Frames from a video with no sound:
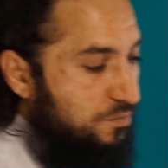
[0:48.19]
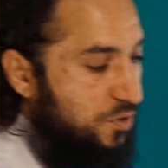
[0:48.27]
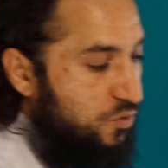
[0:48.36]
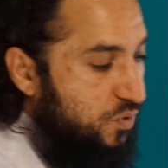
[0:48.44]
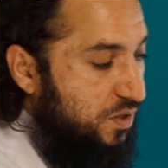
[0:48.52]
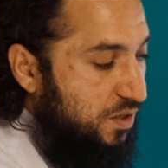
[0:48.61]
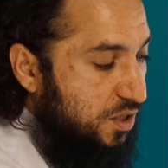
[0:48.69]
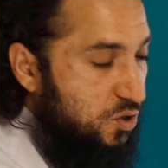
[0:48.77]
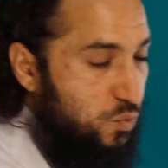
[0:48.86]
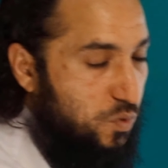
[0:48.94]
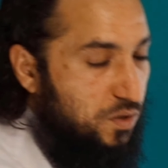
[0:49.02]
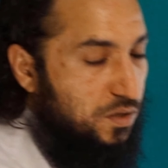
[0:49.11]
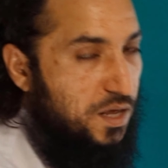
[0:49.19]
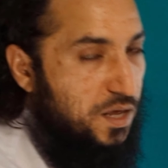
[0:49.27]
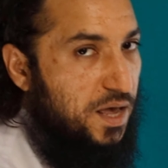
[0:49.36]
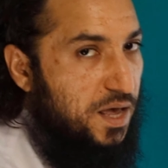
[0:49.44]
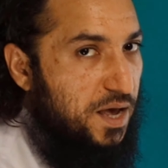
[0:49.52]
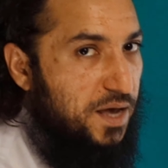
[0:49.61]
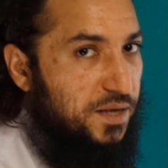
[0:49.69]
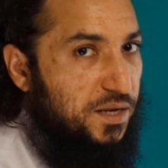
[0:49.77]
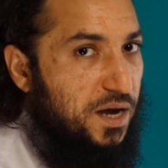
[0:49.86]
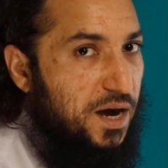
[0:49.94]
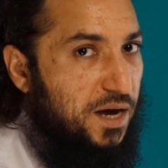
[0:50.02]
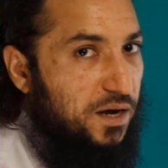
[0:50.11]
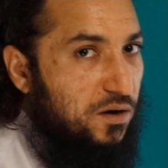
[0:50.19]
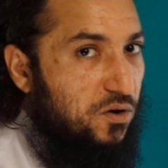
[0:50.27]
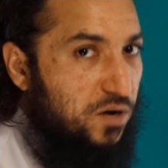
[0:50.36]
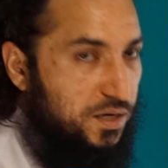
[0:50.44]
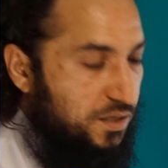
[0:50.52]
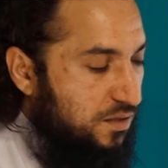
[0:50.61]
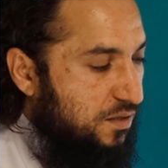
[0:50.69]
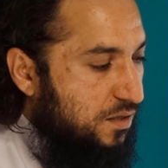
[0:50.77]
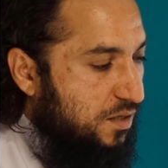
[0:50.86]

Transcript: between this one and ghain.